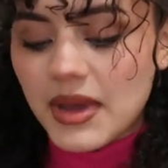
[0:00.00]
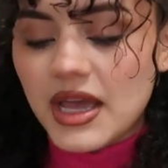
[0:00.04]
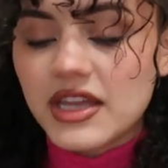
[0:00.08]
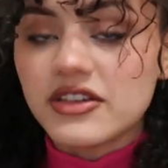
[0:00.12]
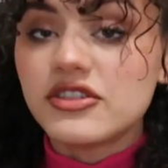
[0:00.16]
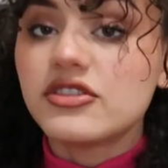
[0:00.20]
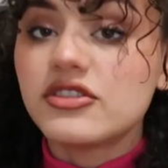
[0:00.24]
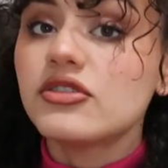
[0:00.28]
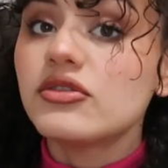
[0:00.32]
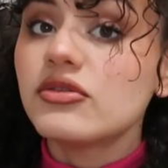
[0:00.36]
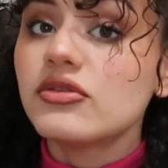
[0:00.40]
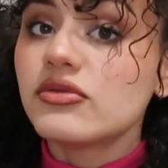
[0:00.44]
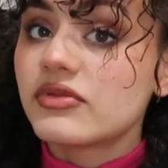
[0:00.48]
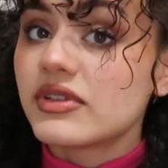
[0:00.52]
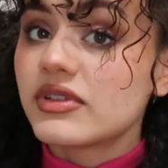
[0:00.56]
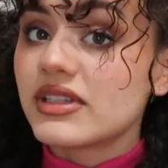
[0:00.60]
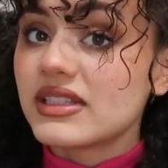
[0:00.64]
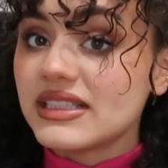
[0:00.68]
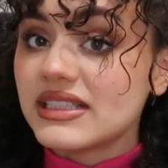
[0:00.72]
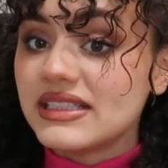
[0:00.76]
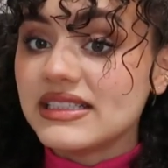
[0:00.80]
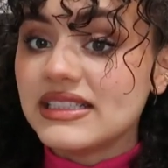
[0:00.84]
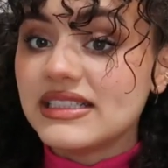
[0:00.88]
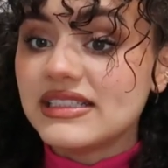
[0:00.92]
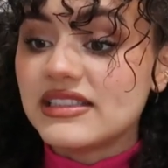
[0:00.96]
I do
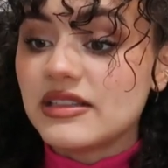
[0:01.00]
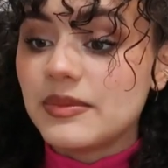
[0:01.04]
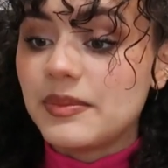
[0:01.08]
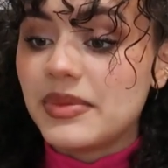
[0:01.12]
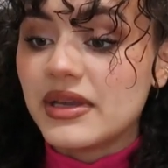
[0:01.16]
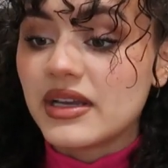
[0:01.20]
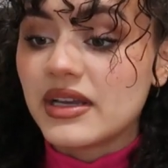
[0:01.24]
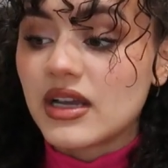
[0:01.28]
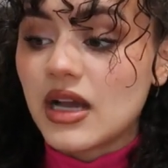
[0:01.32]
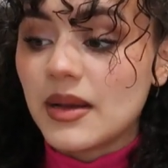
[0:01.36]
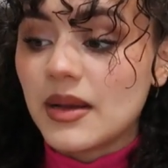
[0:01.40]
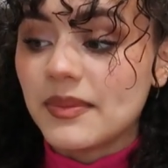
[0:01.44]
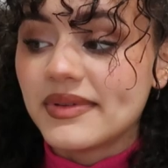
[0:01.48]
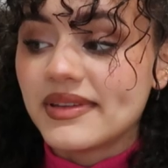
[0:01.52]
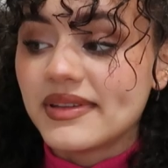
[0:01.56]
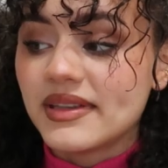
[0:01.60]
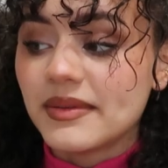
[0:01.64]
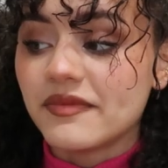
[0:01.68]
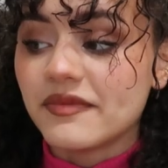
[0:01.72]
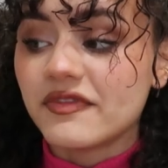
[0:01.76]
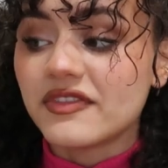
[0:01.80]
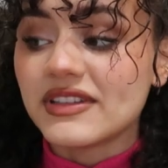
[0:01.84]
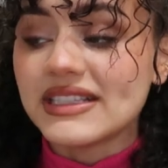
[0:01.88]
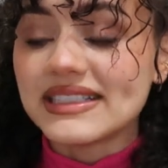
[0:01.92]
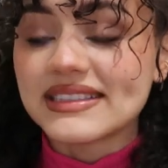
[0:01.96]
really need to pick up
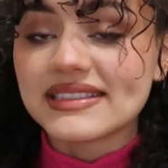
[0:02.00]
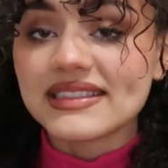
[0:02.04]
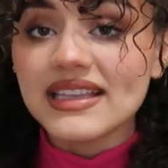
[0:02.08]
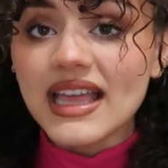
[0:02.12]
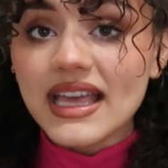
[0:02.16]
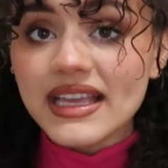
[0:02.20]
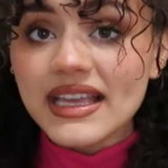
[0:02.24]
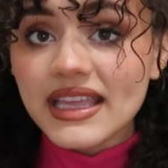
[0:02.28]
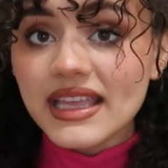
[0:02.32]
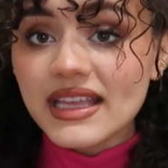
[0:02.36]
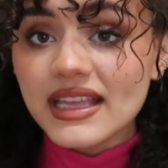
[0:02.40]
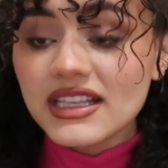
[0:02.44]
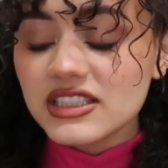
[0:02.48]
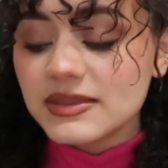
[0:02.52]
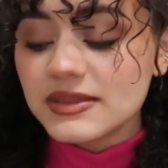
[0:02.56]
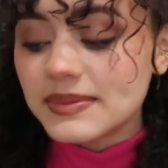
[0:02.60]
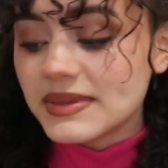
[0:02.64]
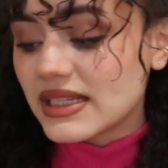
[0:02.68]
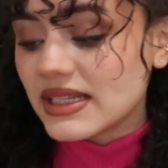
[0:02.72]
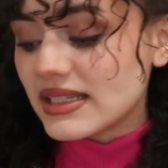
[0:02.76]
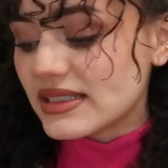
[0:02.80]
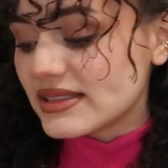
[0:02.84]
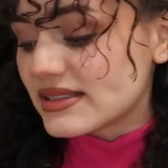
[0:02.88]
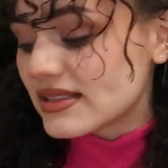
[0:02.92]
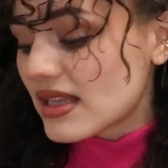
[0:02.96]
some fleece leggings
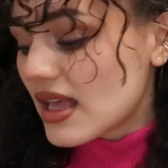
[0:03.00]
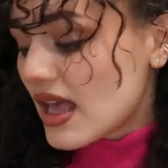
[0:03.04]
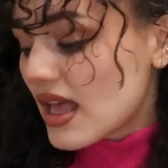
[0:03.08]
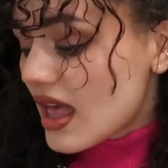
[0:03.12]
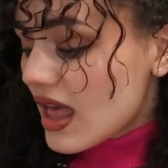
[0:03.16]
because